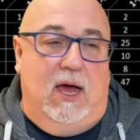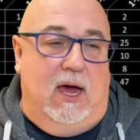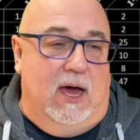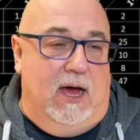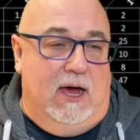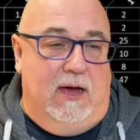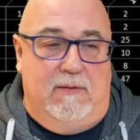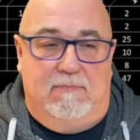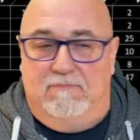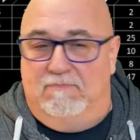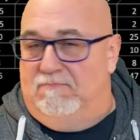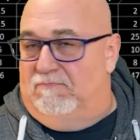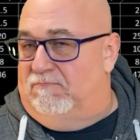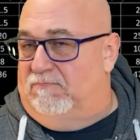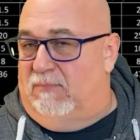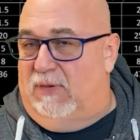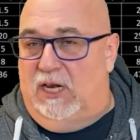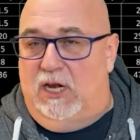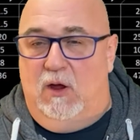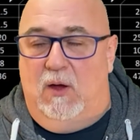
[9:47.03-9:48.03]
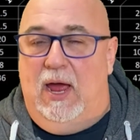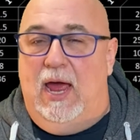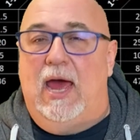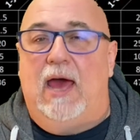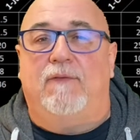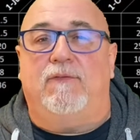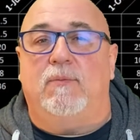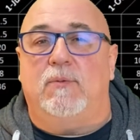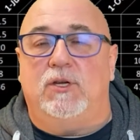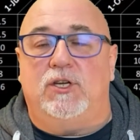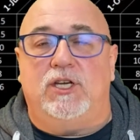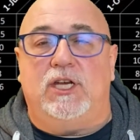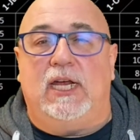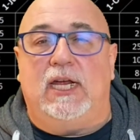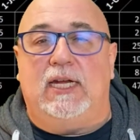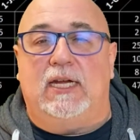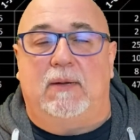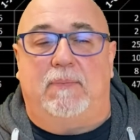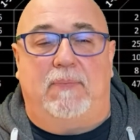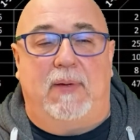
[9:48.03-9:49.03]
You know, a half a
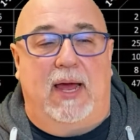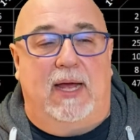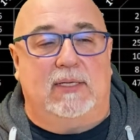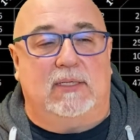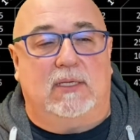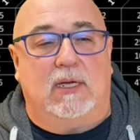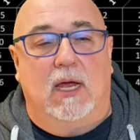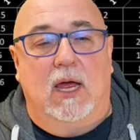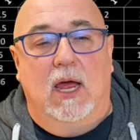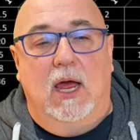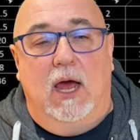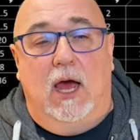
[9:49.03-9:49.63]
machine at best.